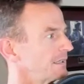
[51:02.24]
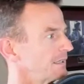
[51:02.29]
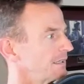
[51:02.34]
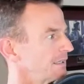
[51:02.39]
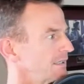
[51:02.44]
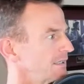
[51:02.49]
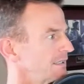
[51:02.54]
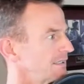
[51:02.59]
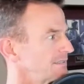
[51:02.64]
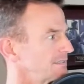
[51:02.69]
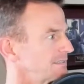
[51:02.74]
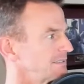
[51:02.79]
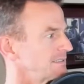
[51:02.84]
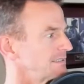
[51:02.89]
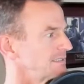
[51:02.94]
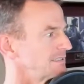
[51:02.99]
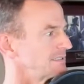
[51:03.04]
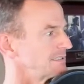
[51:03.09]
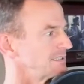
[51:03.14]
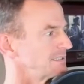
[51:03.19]

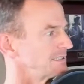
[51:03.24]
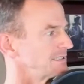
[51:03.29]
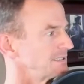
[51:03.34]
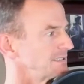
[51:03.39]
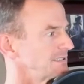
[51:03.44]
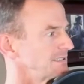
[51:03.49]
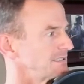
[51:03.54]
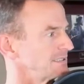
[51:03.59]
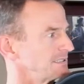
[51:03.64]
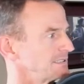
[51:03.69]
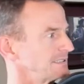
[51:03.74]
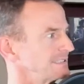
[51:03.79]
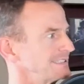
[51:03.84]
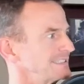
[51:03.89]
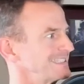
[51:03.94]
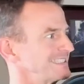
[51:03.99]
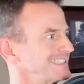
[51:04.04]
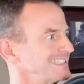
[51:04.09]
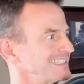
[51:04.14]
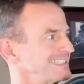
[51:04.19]

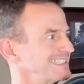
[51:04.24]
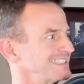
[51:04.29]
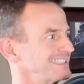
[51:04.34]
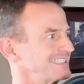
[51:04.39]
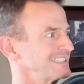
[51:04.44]
The person shown says nothing.